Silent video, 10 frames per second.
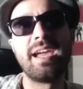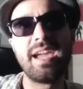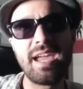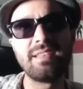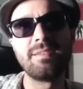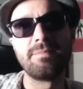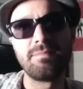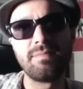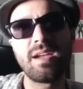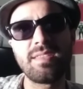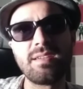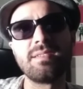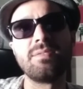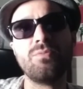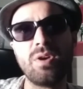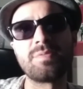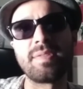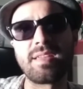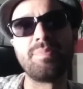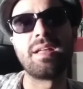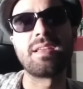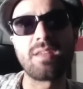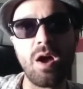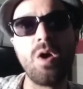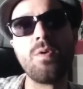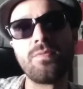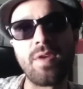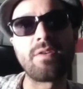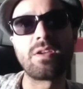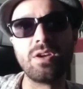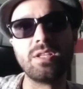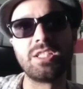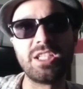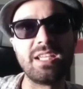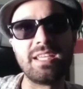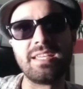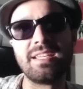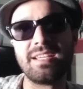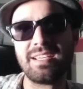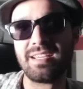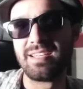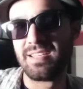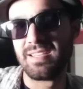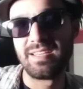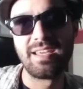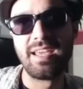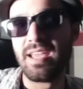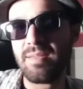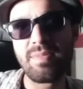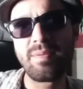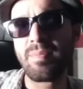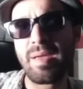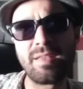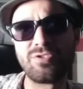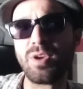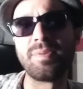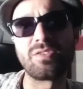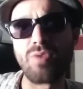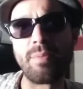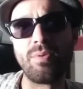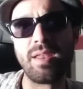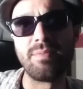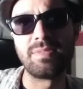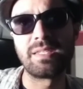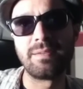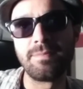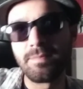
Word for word: And I think Will Smith can play his own very good genie. And maybe pay tribute to Robin Williams.